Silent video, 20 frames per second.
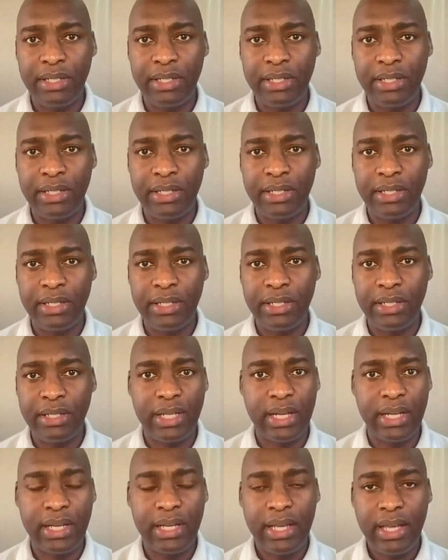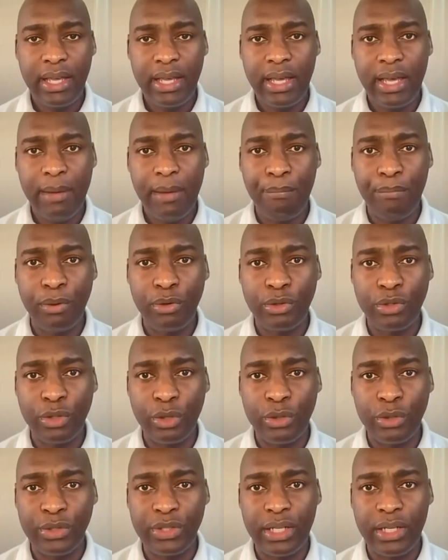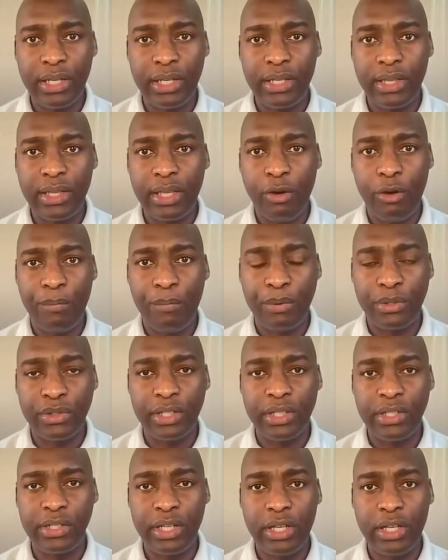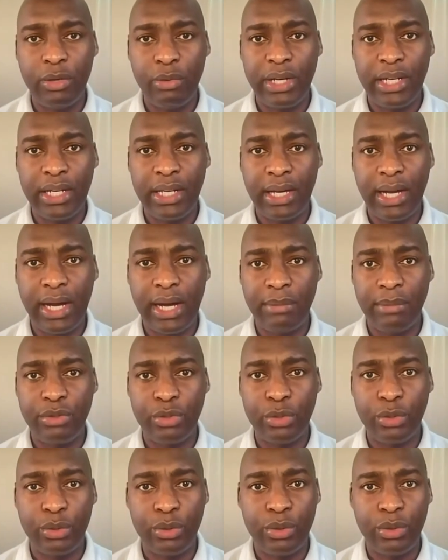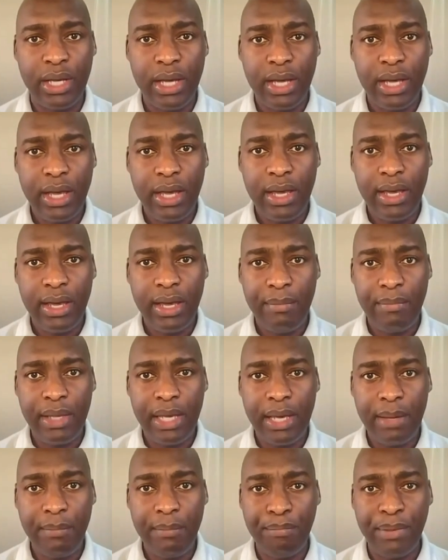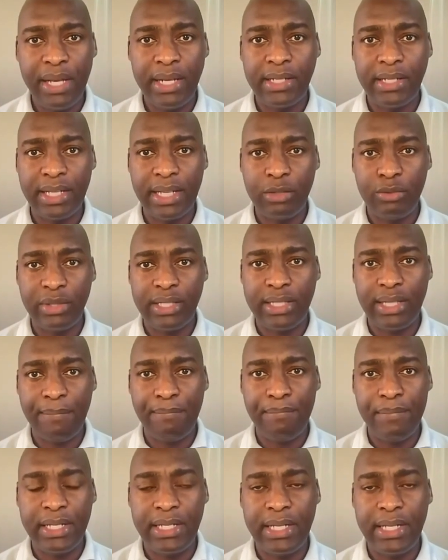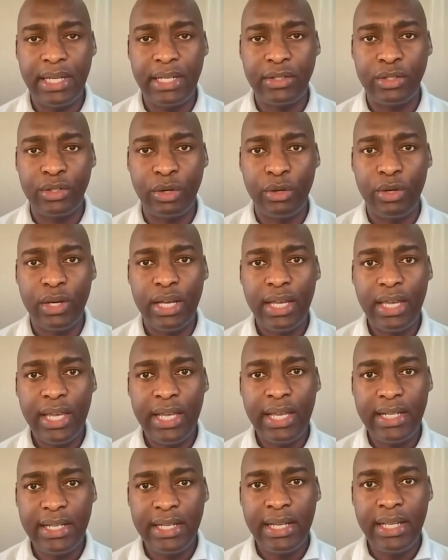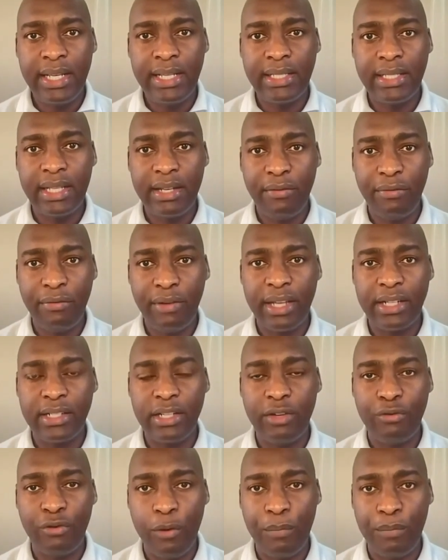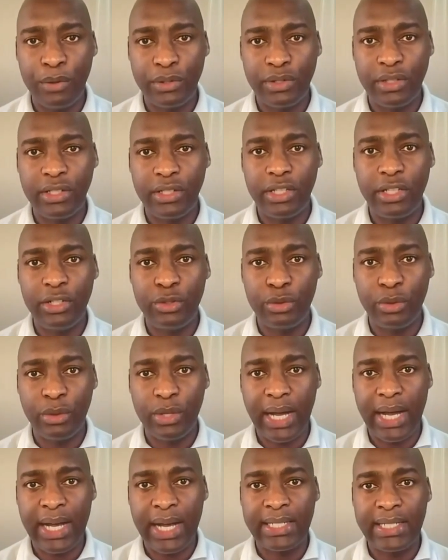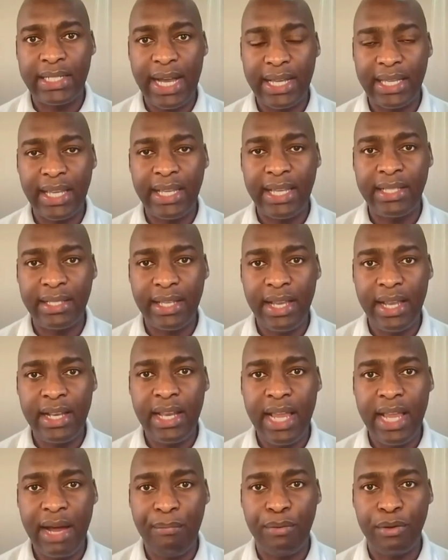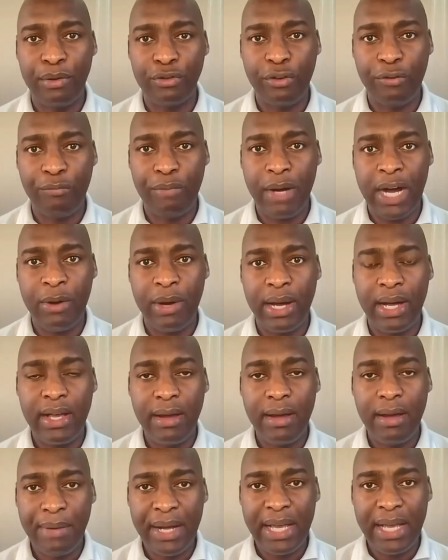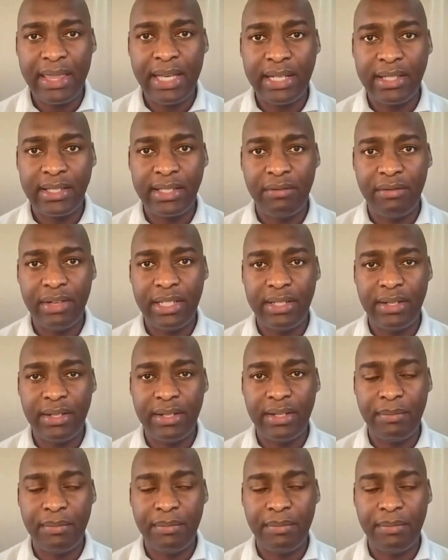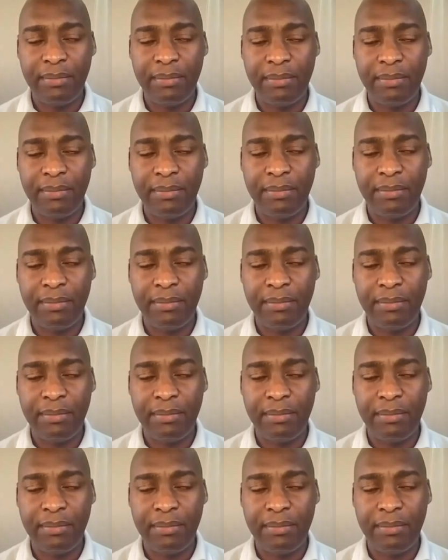Ramaphosa and bulldozing the opposition when it comes to bills that were submitted. So it needs an effective opposition to guard against any abuse of power by that 70%.